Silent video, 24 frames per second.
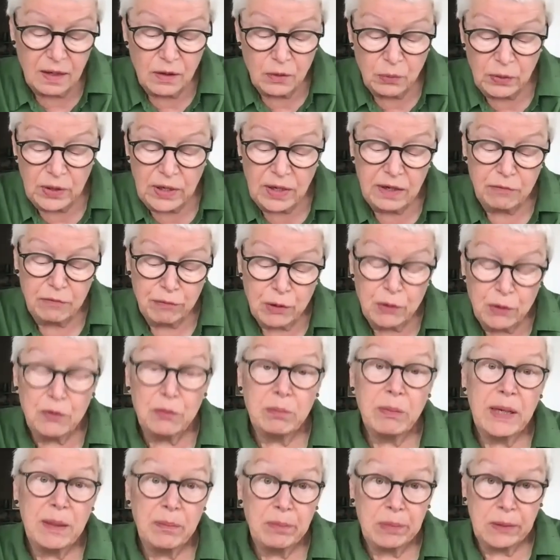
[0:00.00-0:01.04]
When I wrote
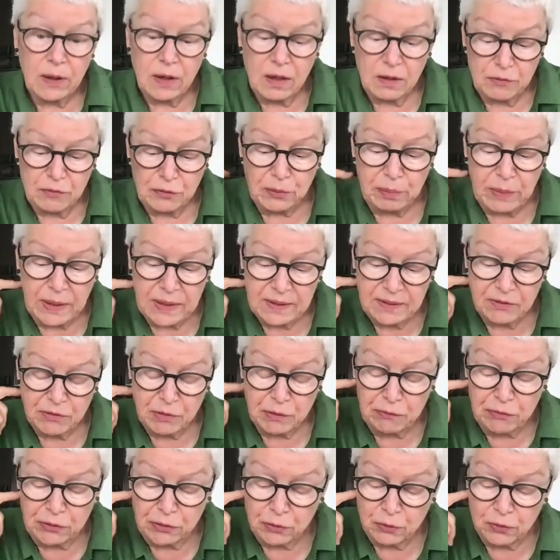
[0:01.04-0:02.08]
my blog for Mass
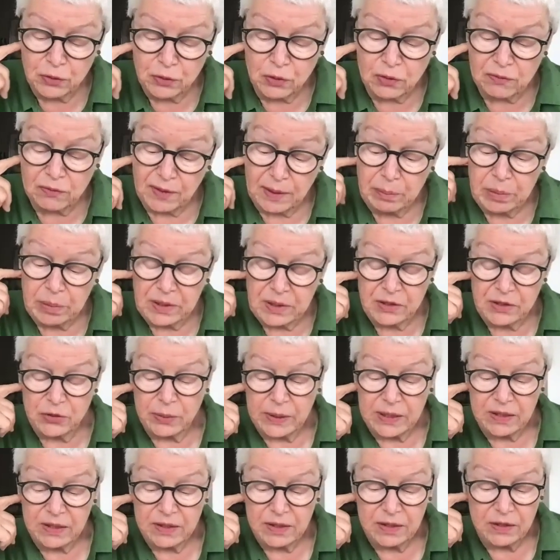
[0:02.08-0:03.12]
Review in November
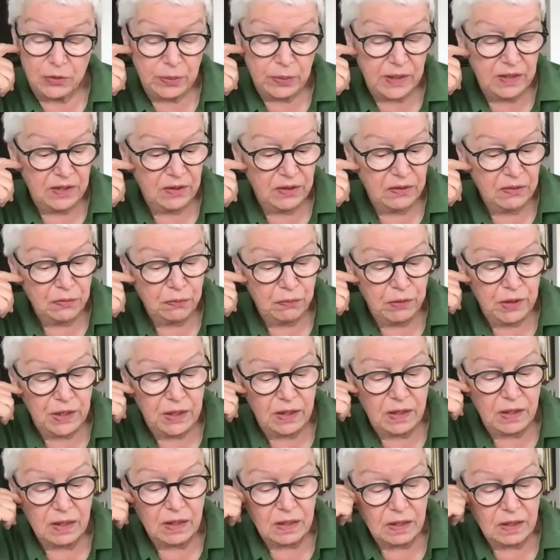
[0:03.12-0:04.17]

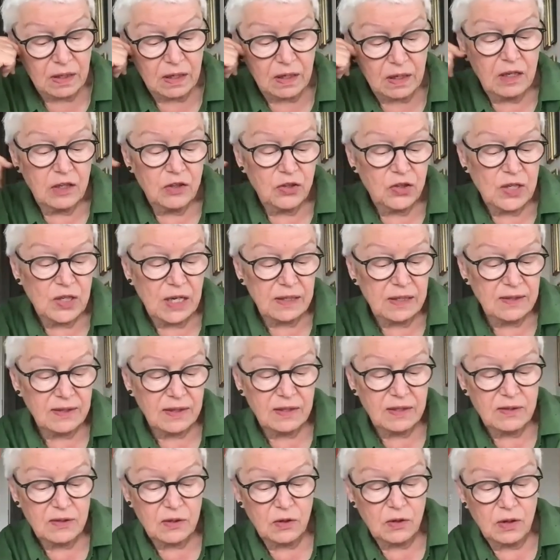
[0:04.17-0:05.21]
2023,
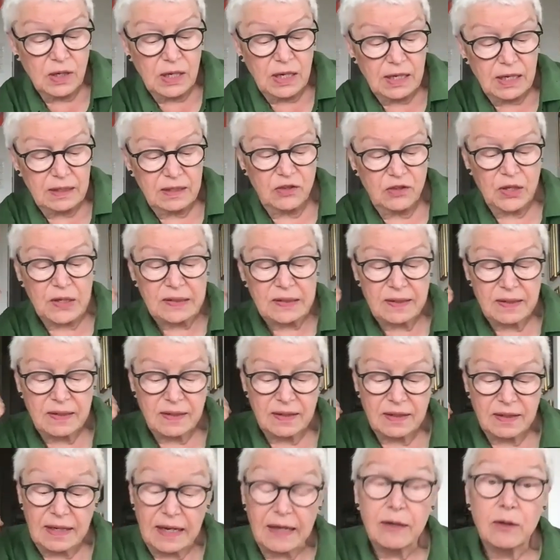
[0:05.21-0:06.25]
Staatsräson had just
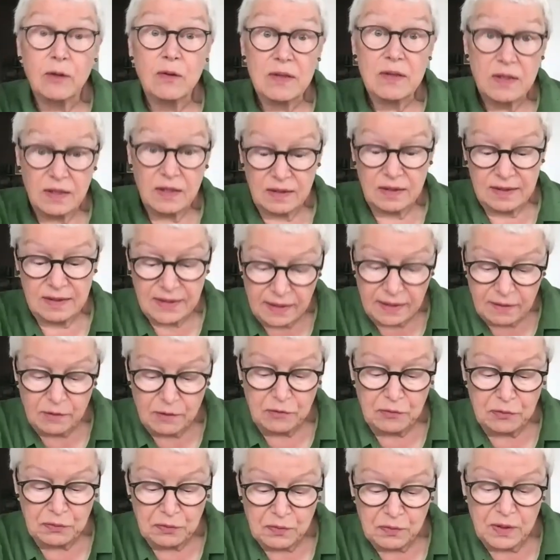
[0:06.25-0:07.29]
announced
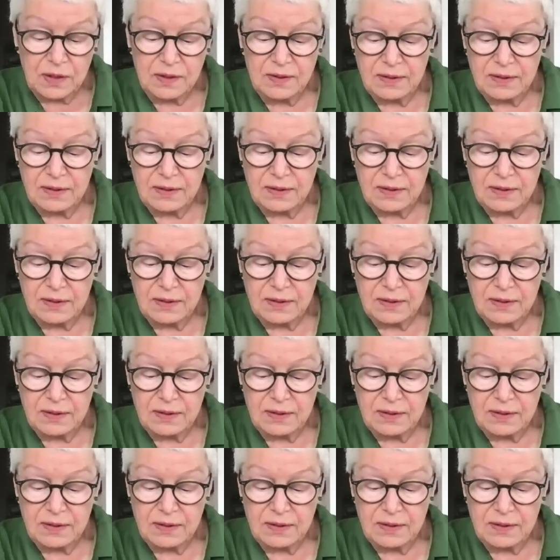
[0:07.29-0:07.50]
itself in